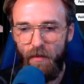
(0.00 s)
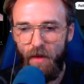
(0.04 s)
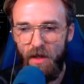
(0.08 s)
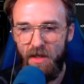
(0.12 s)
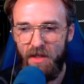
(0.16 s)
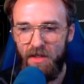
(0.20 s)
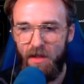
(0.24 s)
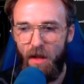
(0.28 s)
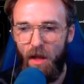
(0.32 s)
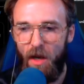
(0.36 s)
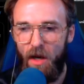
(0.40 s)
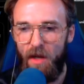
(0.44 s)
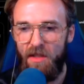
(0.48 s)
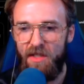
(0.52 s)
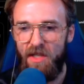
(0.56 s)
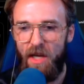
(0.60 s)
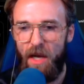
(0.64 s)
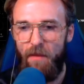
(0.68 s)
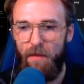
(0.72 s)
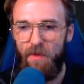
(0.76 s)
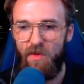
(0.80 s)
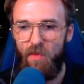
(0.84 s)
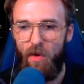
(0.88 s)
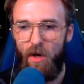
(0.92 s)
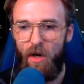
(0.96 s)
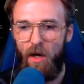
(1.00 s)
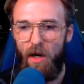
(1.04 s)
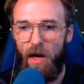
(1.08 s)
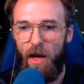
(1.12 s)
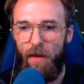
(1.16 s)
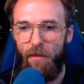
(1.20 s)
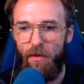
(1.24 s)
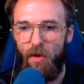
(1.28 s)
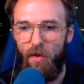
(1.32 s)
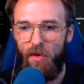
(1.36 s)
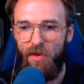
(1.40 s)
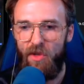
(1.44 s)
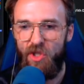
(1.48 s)
It's a lot of the times where I'm
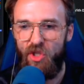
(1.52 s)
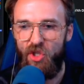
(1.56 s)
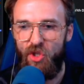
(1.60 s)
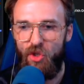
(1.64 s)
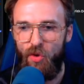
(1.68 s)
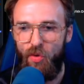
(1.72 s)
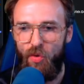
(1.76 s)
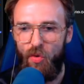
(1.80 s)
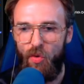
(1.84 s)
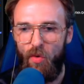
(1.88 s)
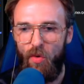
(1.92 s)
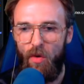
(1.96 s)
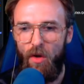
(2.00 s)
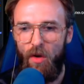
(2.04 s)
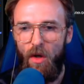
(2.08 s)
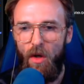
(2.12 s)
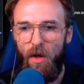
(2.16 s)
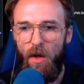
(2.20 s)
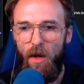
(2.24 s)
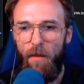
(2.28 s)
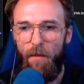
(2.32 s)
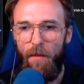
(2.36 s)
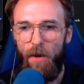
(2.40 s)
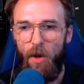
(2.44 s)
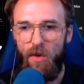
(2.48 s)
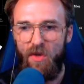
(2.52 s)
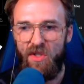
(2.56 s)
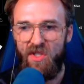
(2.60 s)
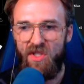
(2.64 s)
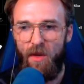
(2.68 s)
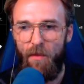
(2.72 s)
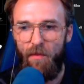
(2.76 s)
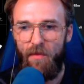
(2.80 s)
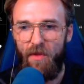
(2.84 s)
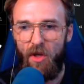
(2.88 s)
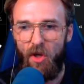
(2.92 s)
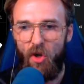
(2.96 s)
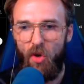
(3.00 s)
going to post
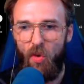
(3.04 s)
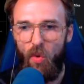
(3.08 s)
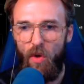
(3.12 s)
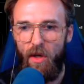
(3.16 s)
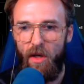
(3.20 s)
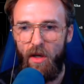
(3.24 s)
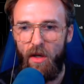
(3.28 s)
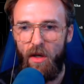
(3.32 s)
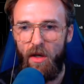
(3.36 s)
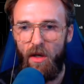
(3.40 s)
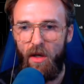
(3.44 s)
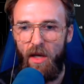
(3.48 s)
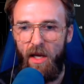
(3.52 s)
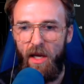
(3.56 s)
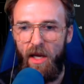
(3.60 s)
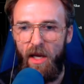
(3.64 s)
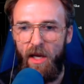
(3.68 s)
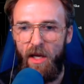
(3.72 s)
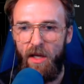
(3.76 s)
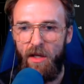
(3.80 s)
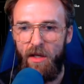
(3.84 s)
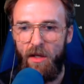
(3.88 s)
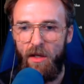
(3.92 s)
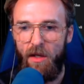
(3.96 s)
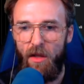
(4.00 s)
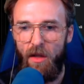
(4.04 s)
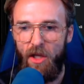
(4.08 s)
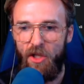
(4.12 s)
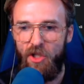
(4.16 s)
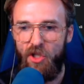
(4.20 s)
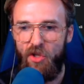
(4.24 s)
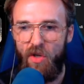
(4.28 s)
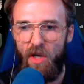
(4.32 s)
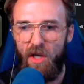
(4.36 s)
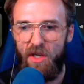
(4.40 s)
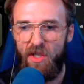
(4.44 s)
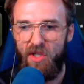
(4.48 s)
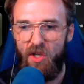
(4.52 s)
something quick and uh, let you
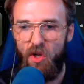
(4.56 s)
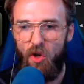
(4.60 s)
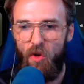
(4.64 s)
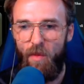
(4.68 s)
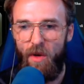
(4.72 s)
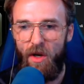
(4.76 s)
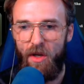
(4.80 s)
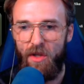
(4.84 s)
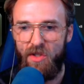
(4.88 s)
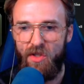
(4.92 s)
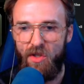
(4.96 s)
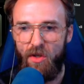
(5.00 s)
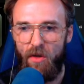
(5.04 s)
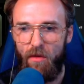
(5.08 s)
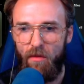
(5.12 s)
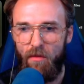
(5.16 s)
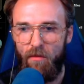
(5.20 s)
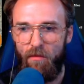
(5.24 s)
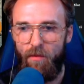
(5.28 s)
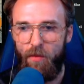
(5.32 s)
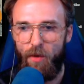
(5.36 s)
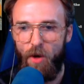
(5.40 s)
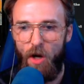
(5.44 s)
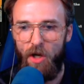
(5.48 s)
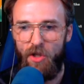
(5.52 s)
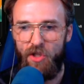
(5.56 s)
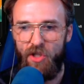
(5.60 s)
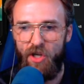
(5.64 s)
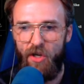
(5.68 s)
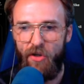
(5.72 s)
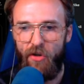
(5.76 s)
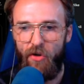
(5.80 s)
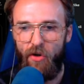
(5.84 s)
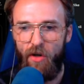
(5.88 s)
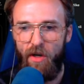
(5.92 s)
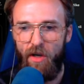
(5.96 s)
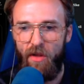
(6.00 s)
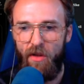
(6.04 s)
guys know about a certain
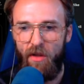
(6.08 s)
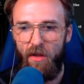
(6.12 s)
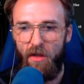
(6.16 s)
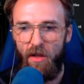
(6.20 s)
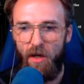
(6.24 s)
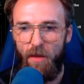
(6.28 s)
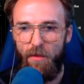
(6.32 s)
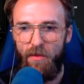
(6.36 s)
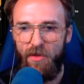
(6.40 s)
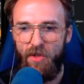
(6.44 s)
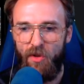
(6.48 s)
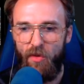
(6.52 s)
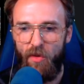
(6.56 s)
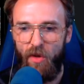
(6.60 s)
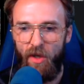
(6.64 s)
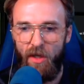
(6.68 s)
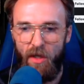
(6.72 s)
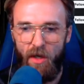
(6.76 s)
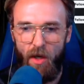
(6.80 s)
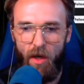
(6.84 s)
project or anything that I'm doing.